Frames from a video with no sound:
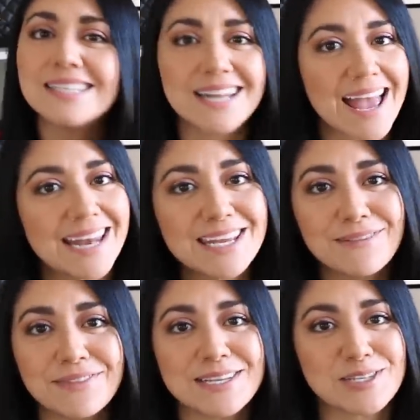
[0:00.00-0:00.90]
Did any
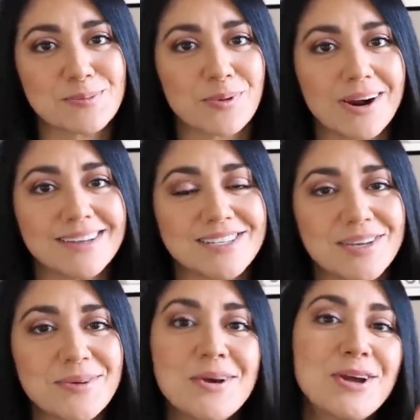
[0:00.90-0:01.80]
of these surprise
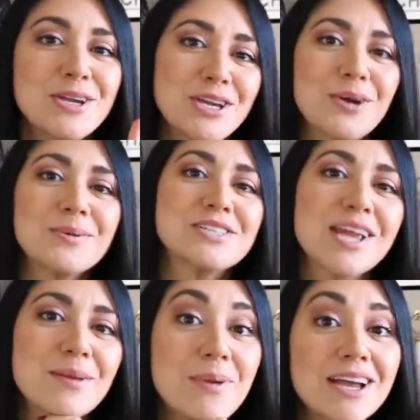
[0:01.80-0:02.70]
you? You know which
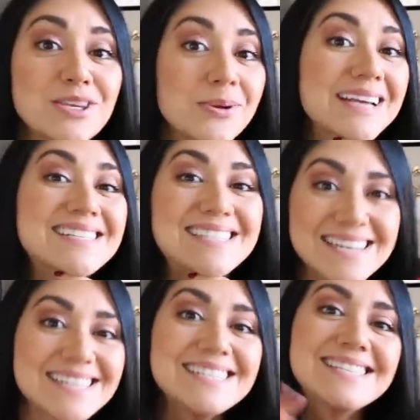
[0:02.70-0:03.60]
handbag you guys
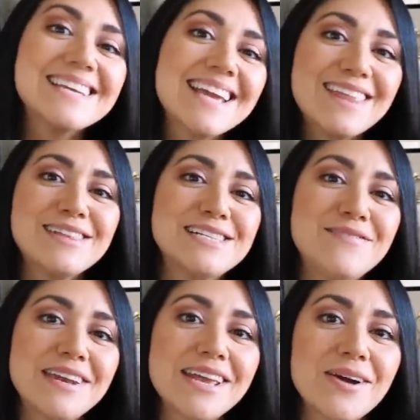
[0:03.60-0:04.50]
didn't see in this
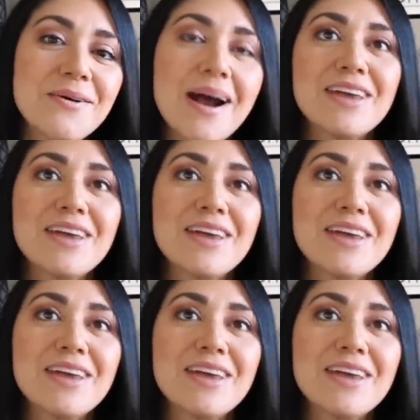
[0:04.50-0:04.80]
video?